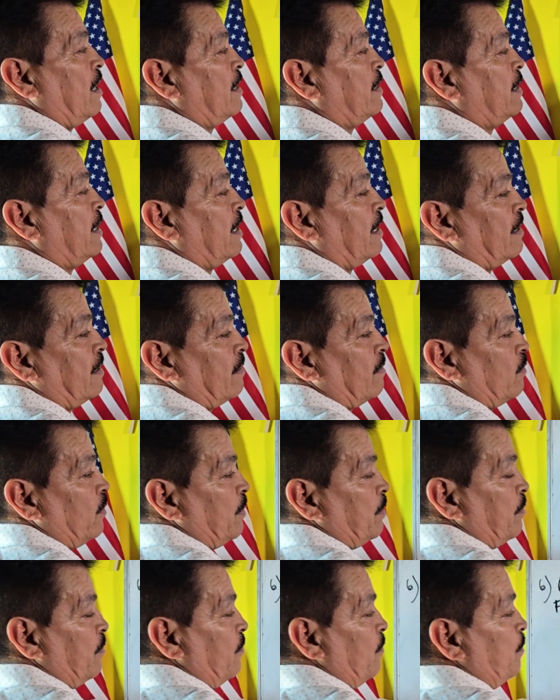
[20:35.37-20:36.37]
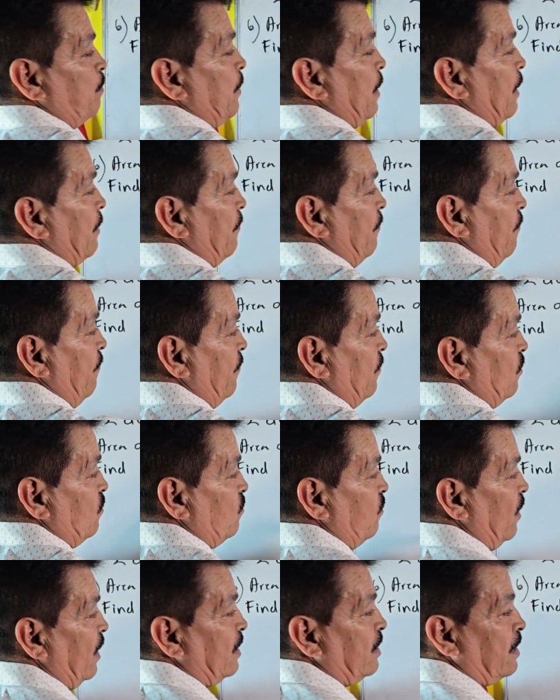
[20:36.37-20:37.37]
And then but
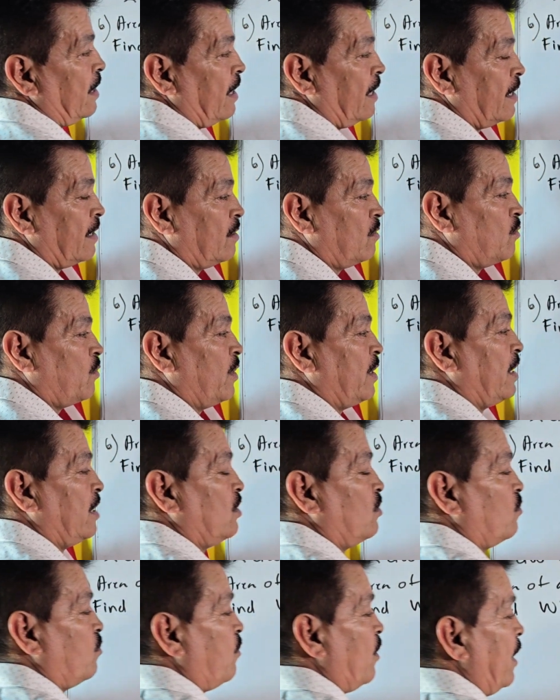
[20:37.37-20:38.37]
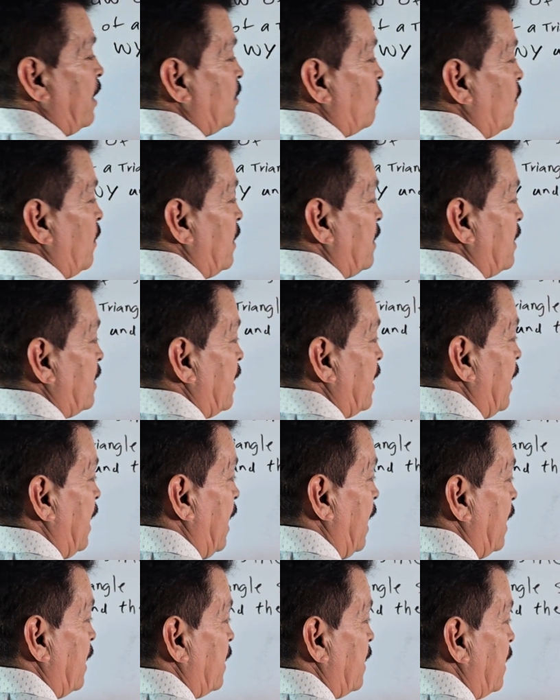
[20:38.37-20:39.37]
to find that, we need to find what is the
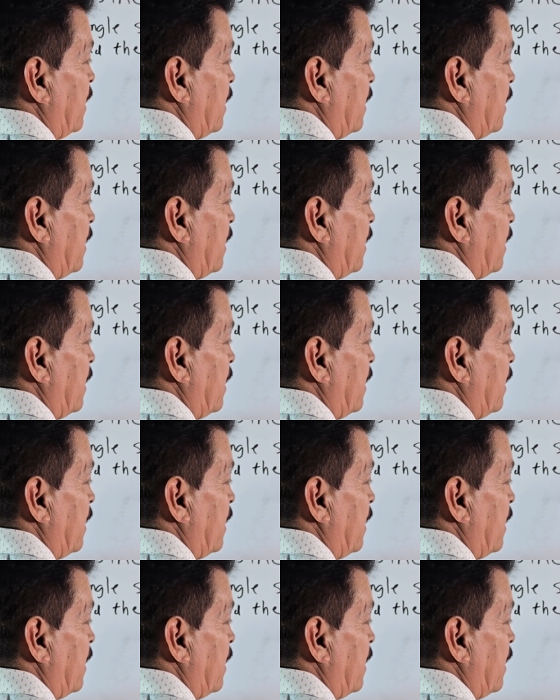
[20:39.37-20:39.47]
height